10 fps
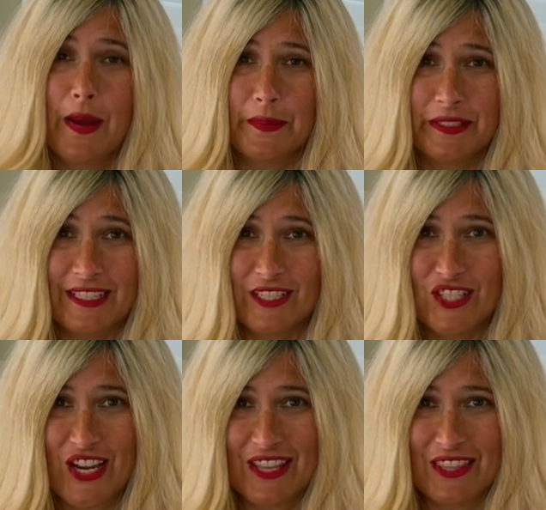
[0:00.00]

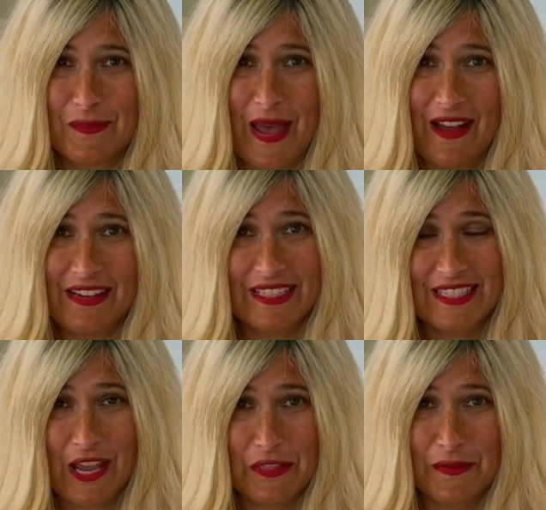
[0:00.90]
Please check them out and
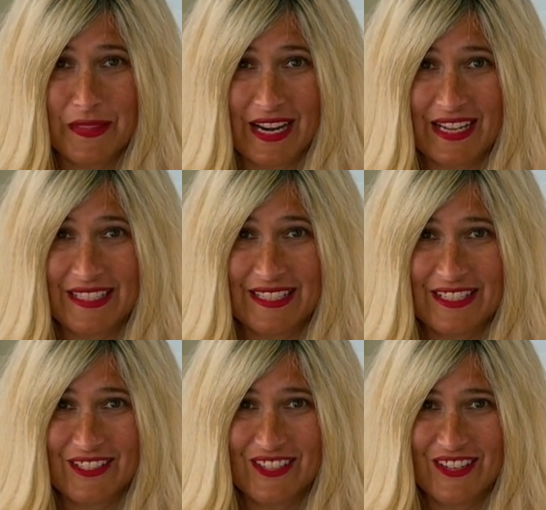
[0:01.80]
tell them that I
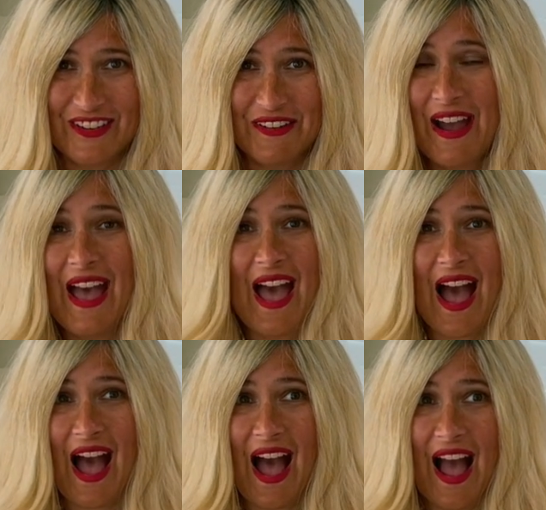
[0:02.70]
sent you.
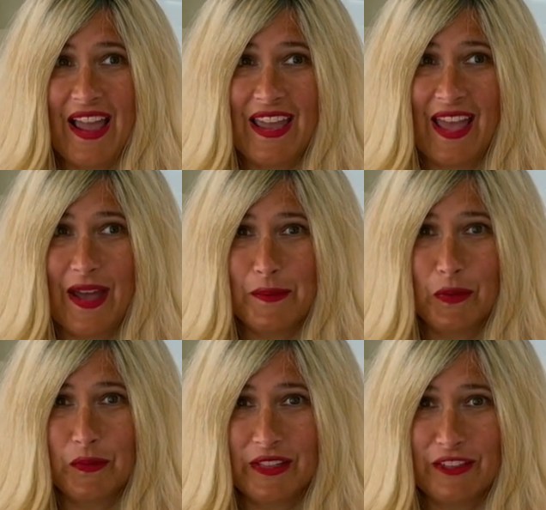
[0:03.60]
I
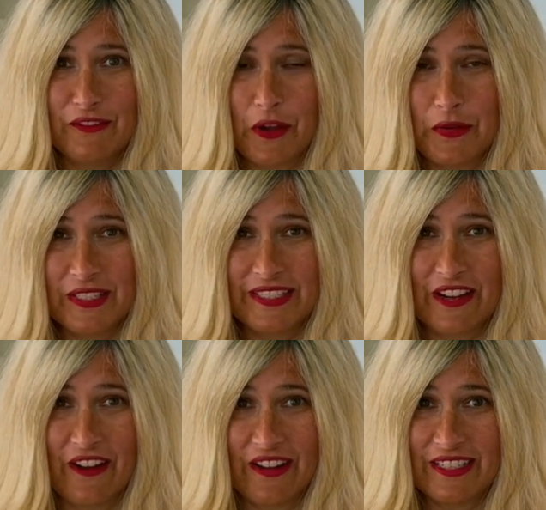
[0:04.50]
am really focused
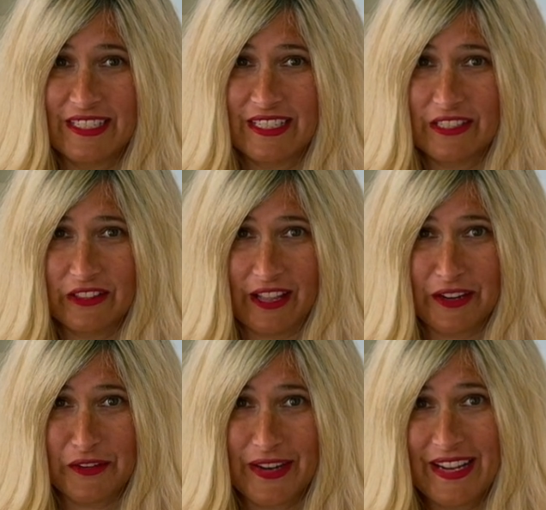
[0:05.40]
on
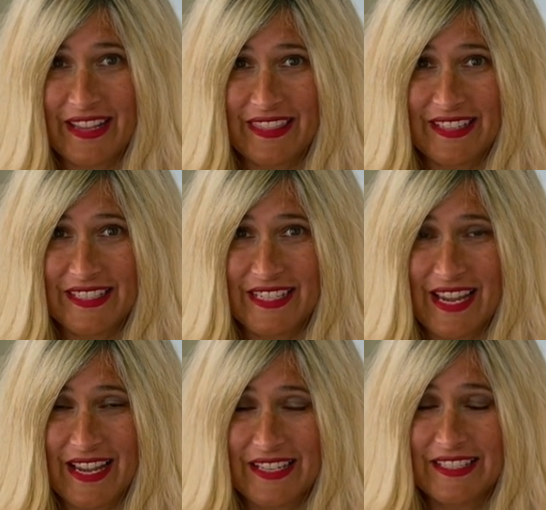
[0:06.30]
decluttering these
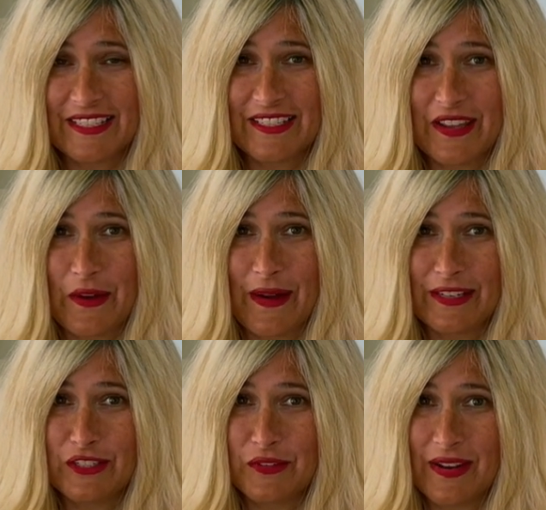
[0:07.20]
days, so I
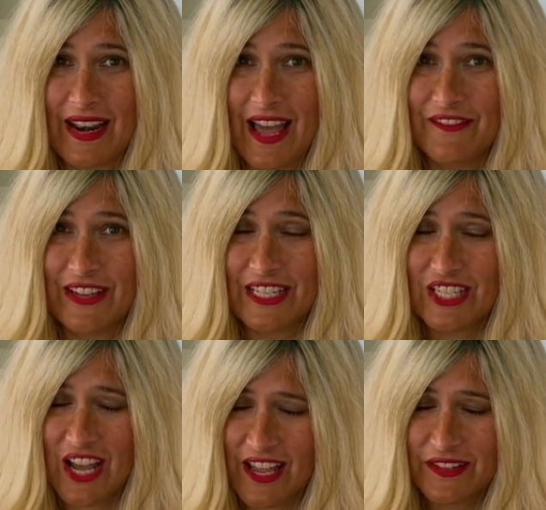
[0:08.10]
do not have a
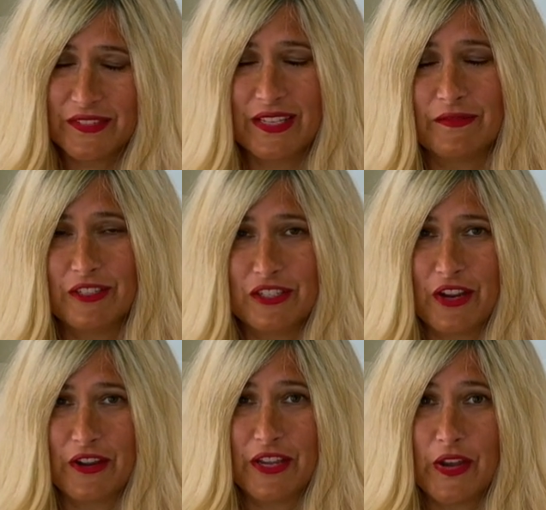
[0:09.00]
ton of stuff to
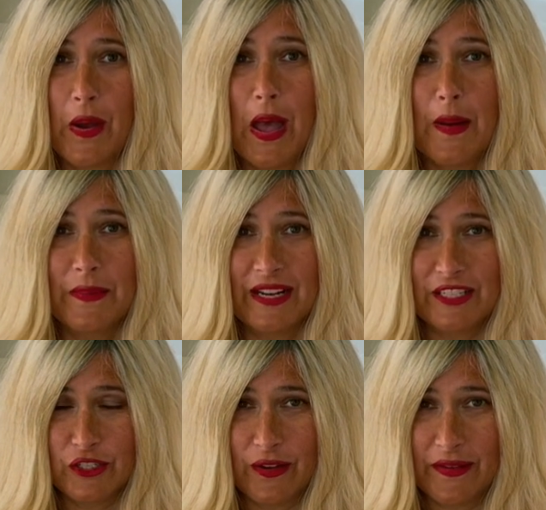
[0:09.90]
show you, but I
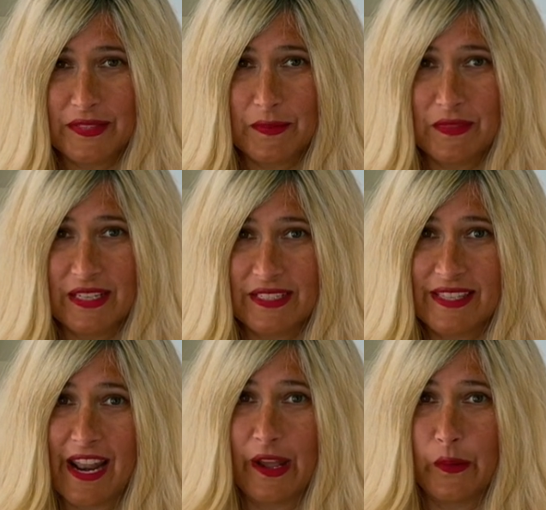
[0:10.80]
do have some things
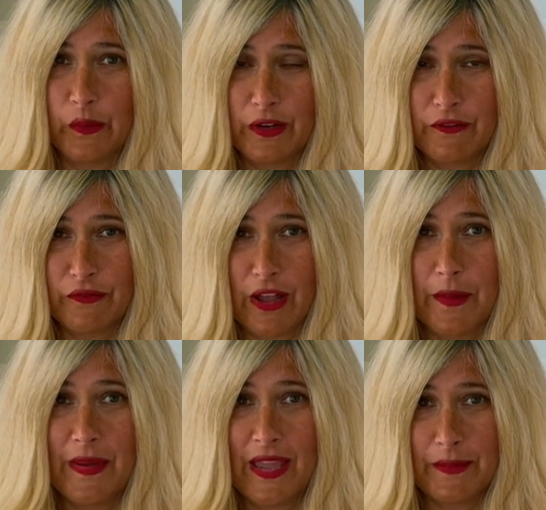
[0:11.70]
that I ordered
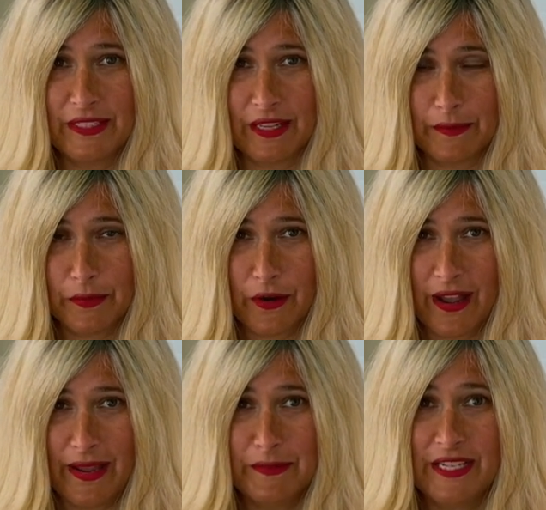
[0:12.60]
from Amazon
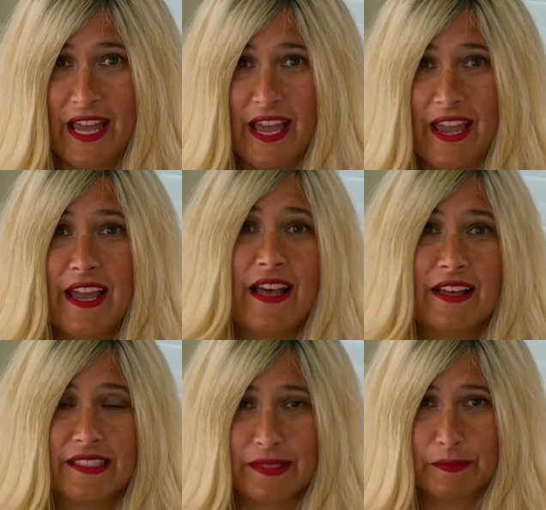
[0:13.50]
Prime Day,
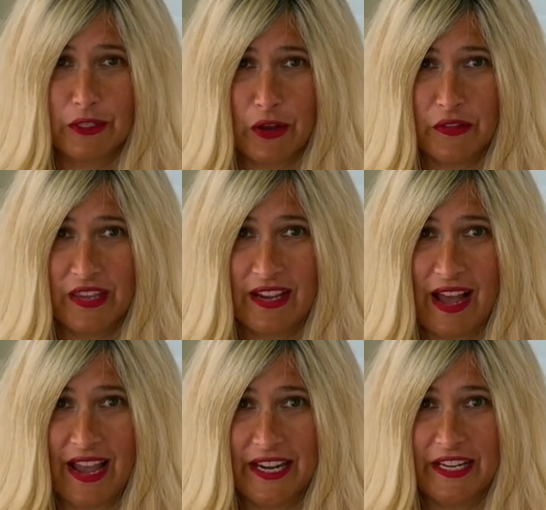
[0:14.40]
some clothing
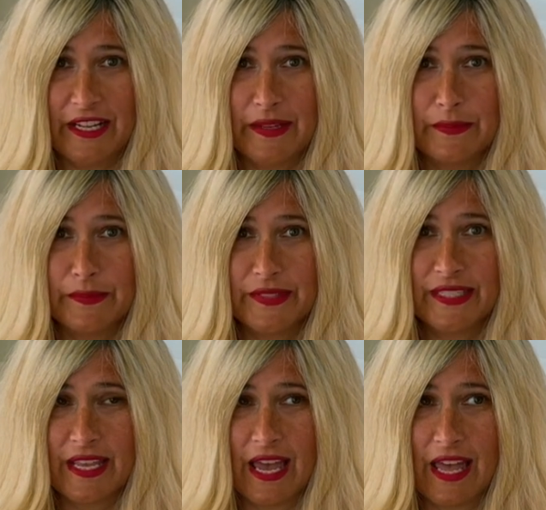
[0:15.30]
items,
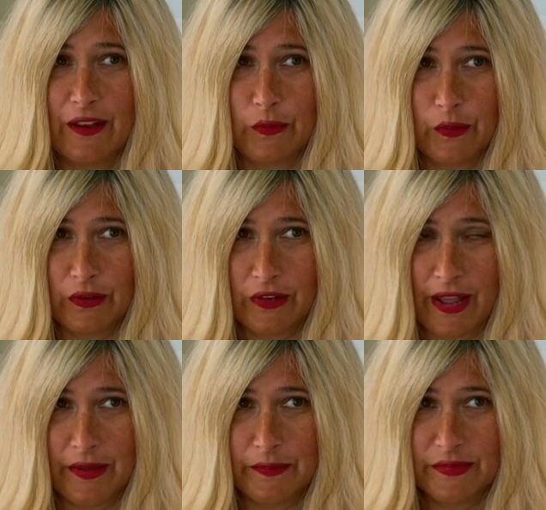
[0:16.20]

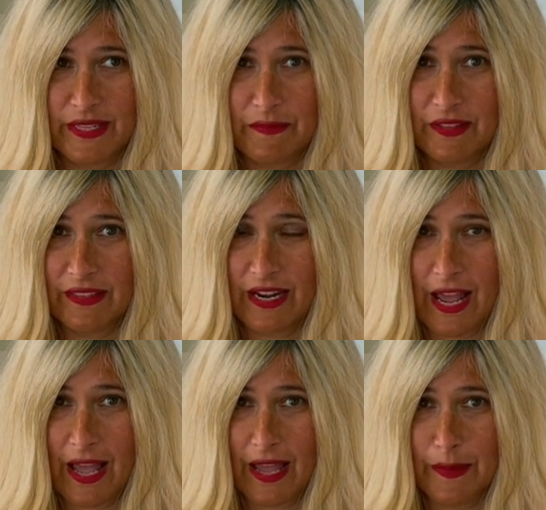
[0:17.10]
something that
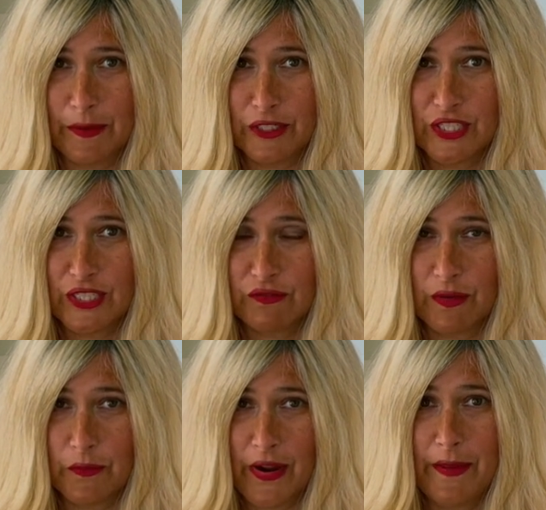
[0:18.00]
I purchased
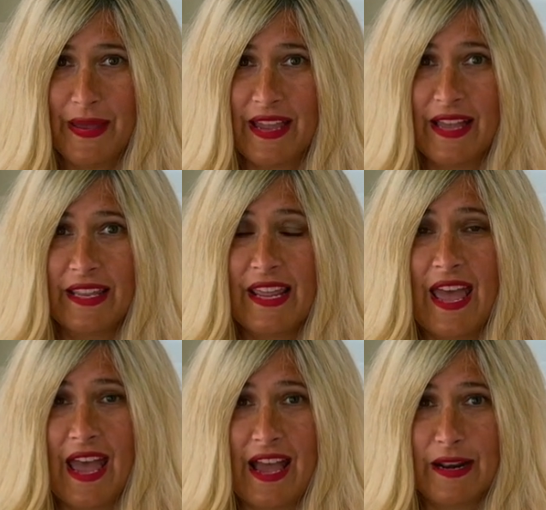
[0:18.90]
from RayBan,
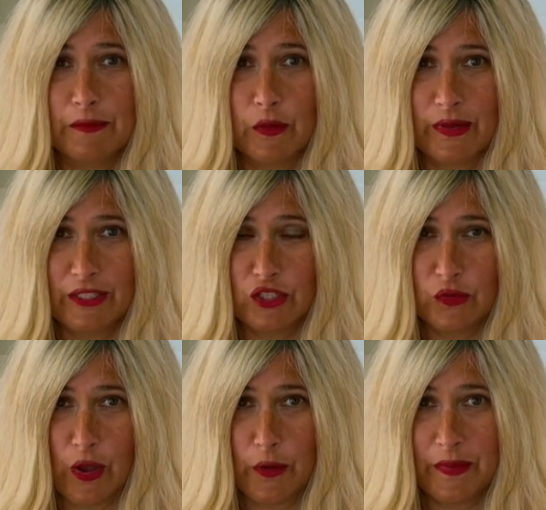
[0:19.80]
and I'm going
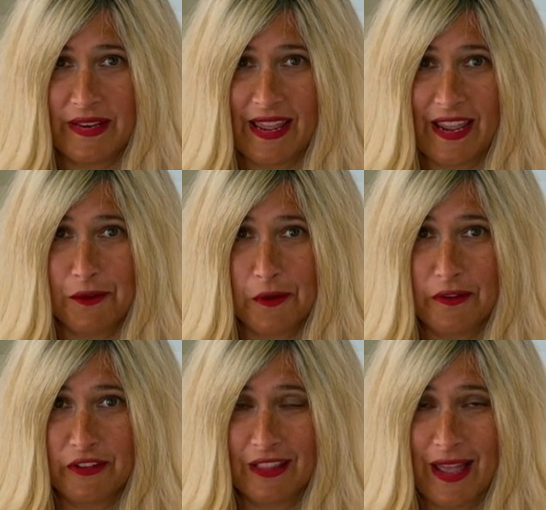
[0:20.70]
to open a
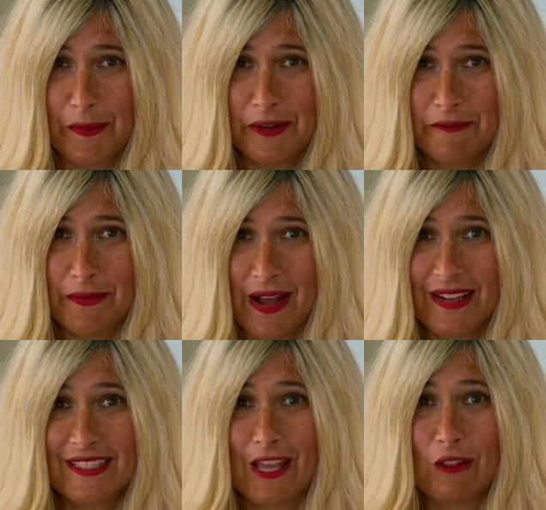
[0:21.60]
Grove Collaborative
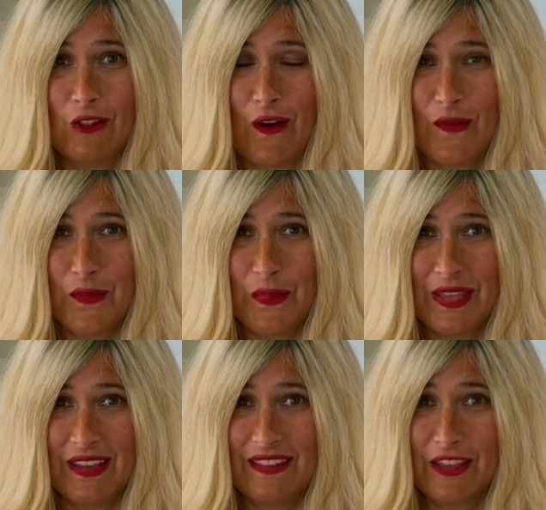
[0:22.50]
box along
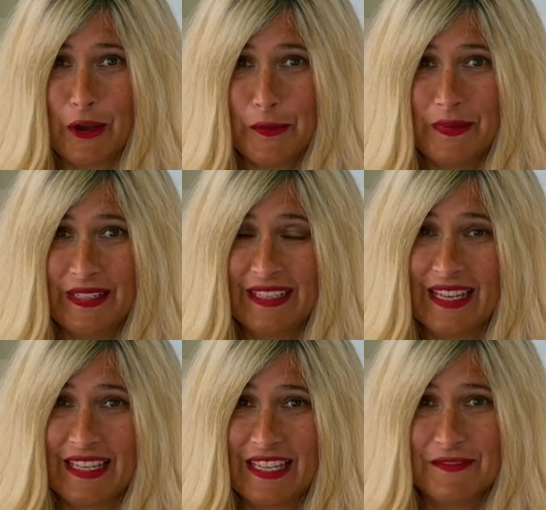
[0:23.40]
with opening
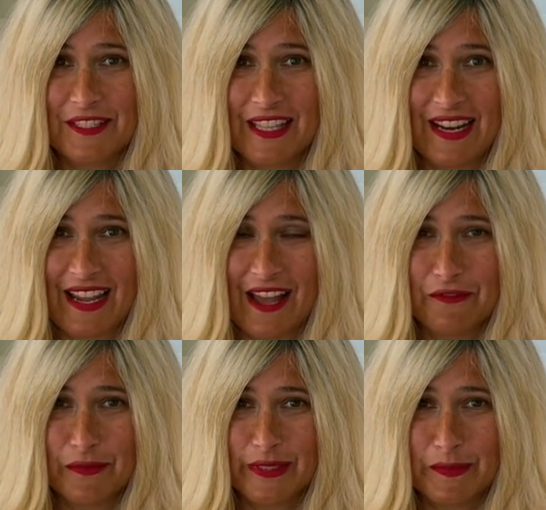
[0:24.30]
a gift that I got
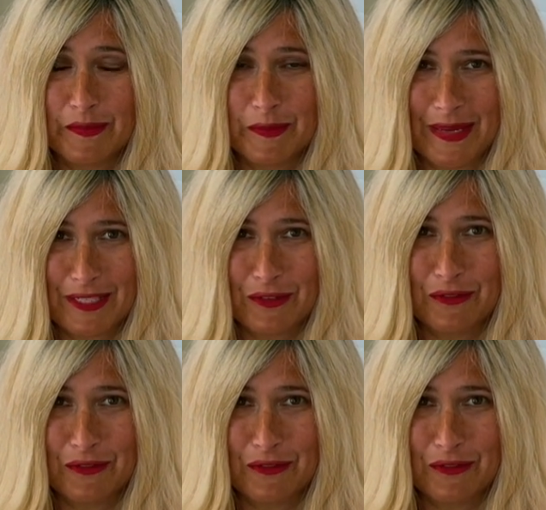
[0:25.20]
from some special